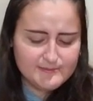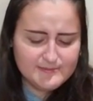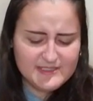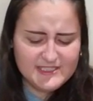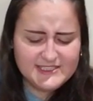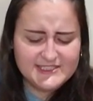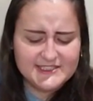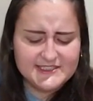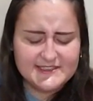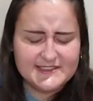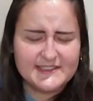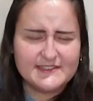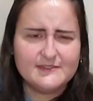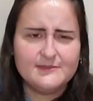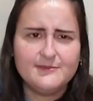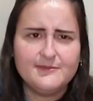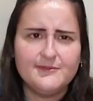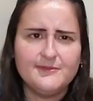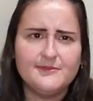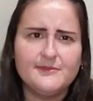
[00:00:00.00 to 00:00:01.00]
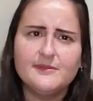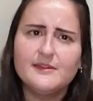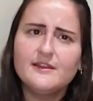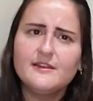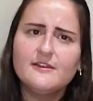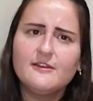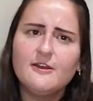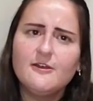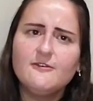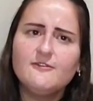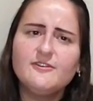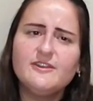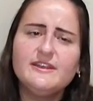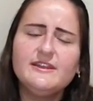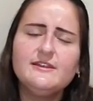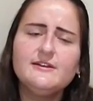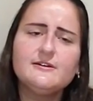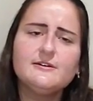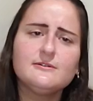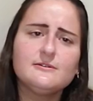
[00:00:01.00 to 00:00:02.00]
It just doesn't
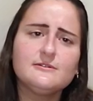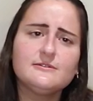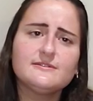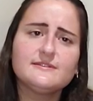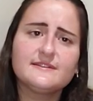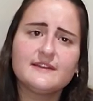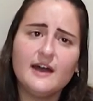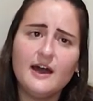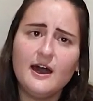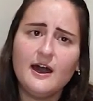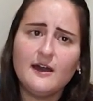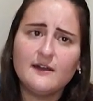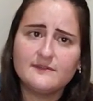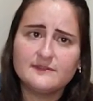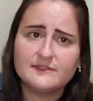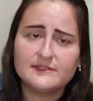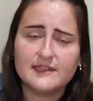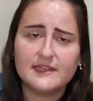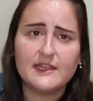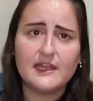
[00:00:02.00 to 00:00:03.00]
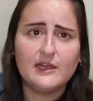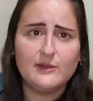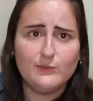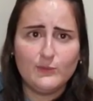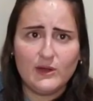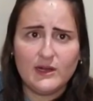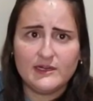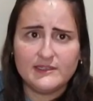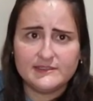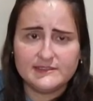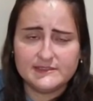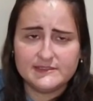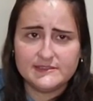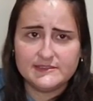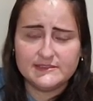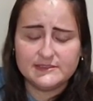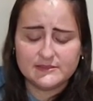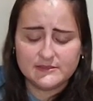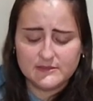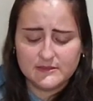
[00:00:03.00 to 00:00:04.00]
feel soft like I
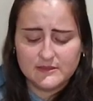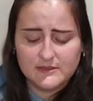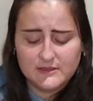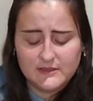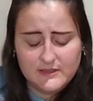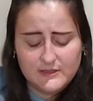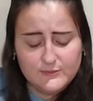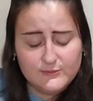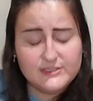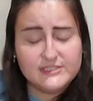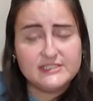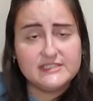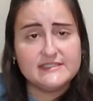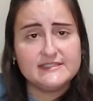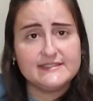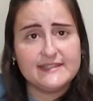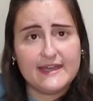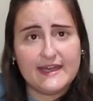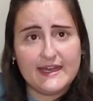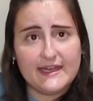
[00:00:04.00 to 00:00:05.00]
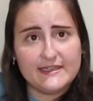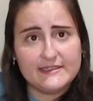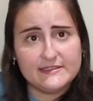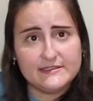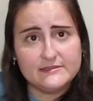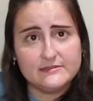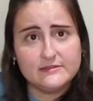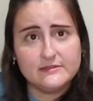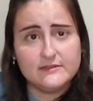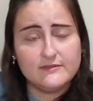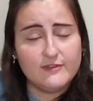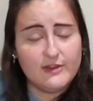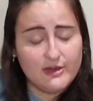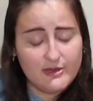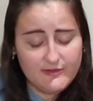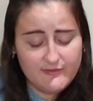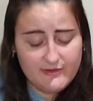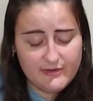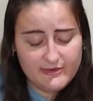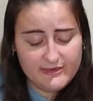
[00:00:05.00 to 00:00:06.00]
want, which is sad.
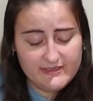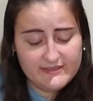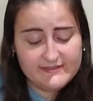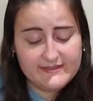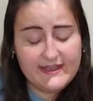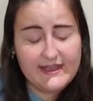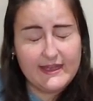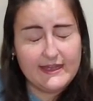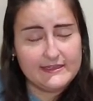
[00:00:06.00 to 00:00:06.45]
Very, very sad.